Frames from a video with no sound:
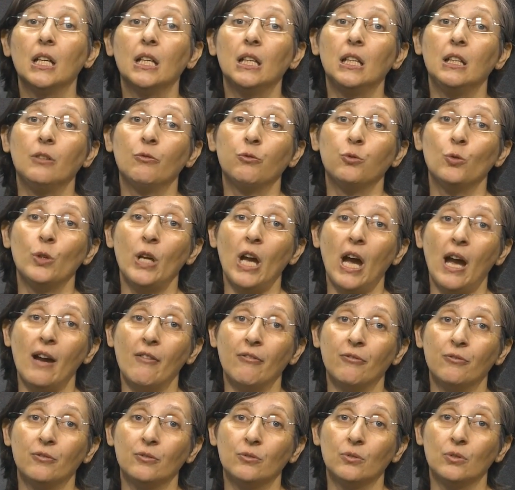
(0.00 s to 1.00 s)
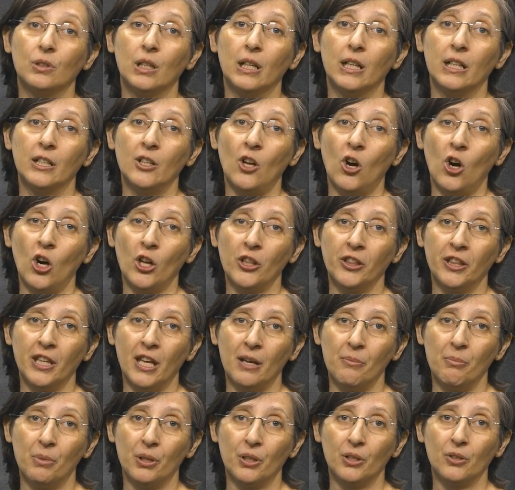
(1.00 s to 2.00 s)
If we have an odd
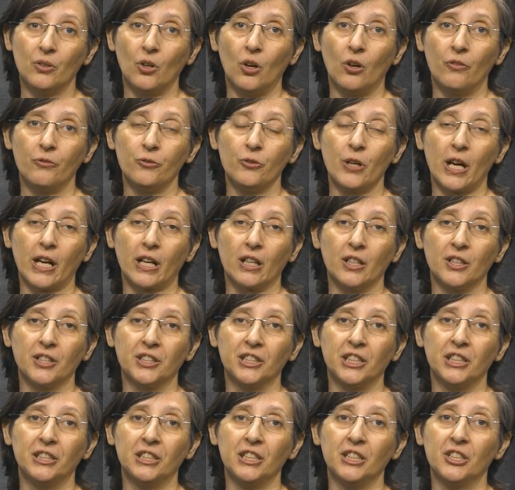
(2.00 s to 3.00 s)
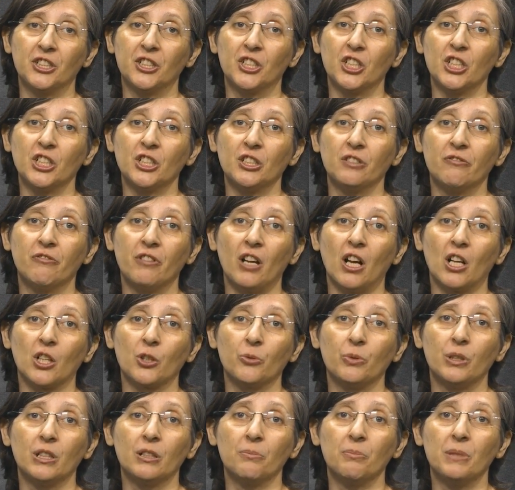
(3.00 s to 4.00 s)
number of records, it is just the value
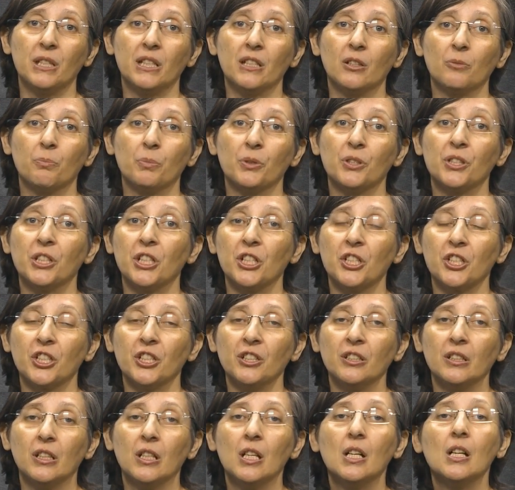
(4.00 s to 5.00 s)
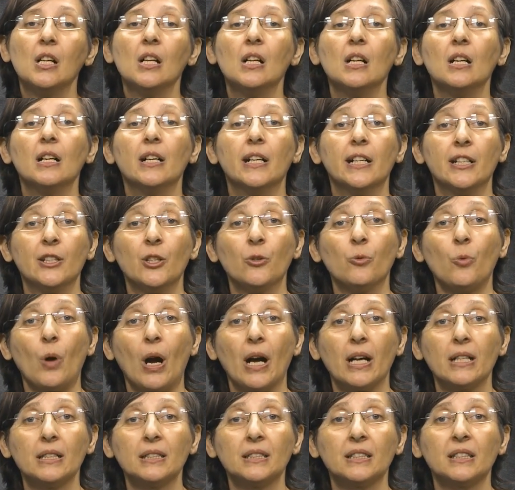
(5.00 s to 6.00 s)
in the middle position,
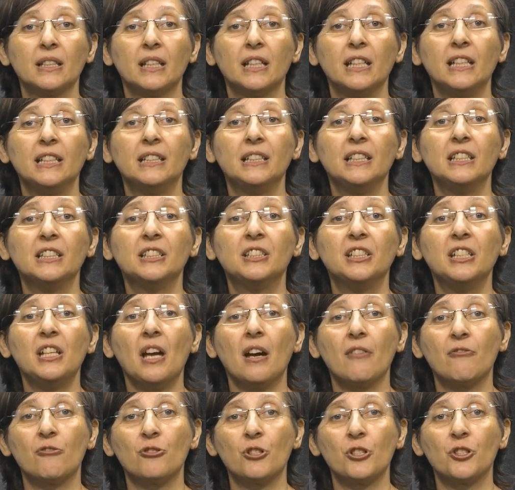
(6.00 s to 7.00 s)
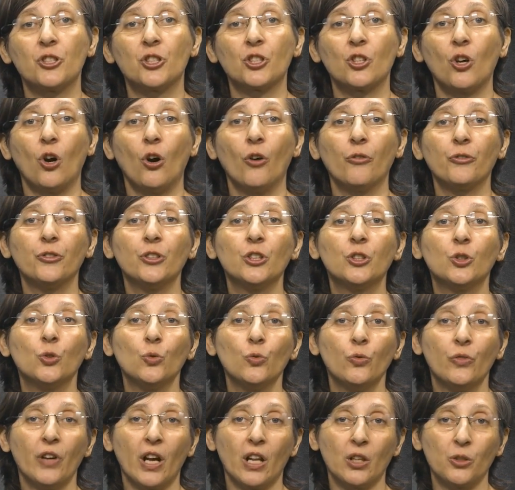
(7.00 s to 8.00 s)
otherwise it is the average of the
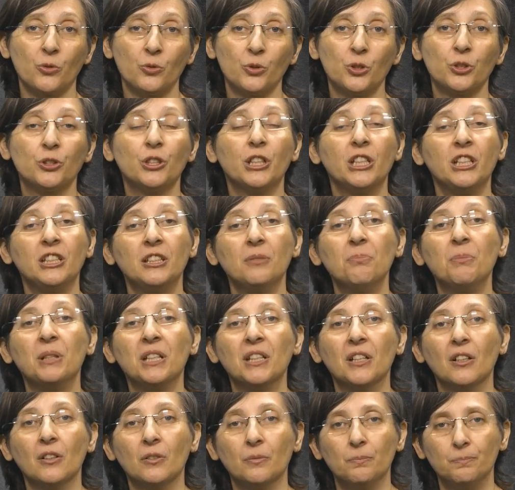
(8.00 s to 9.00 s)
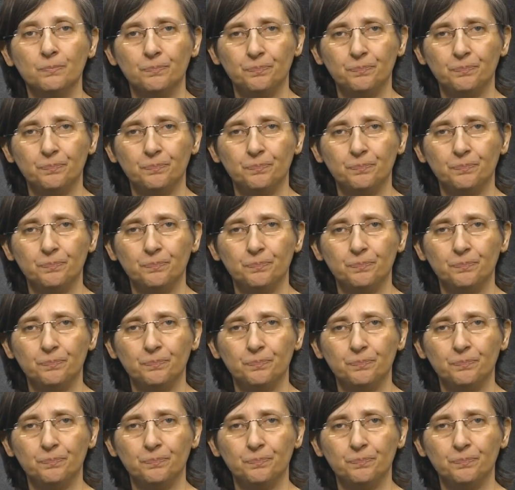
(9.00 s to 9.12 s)
two values in the middle.